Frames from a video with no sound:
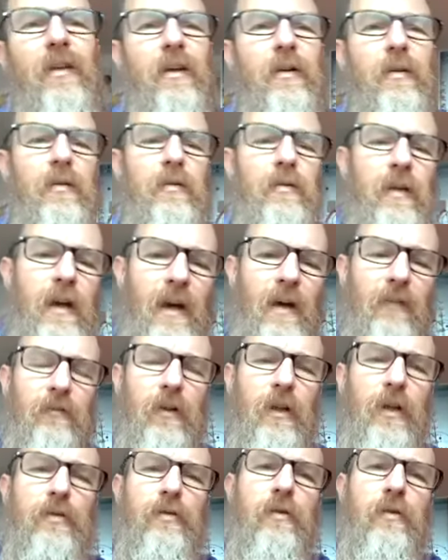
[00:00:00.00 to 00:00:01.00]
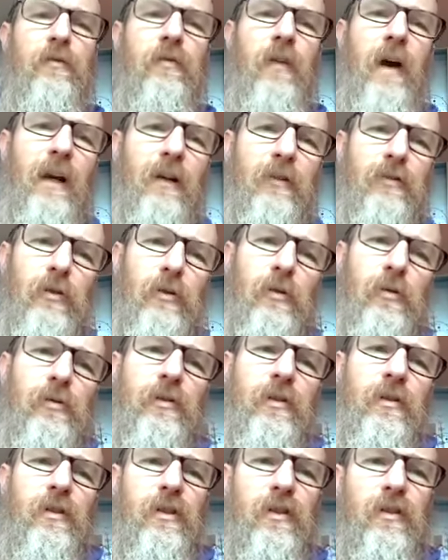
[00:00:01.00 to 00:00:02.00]
they have loads of vactrals
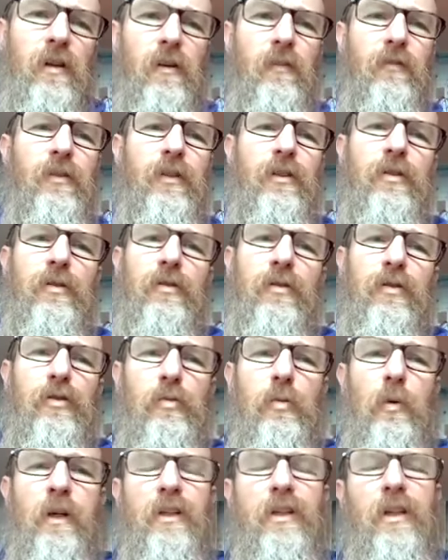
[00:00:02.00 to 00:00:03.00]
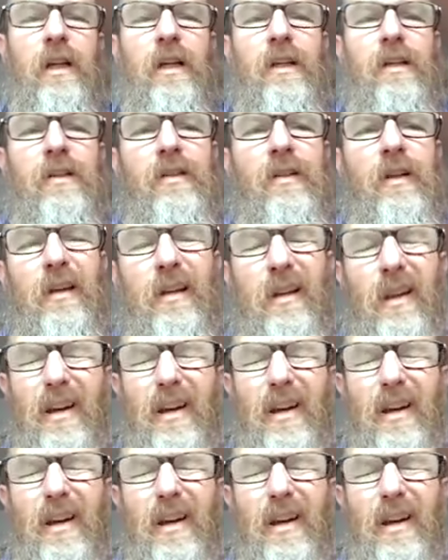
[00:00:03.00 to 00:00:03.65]
and stuff to do the switching inside,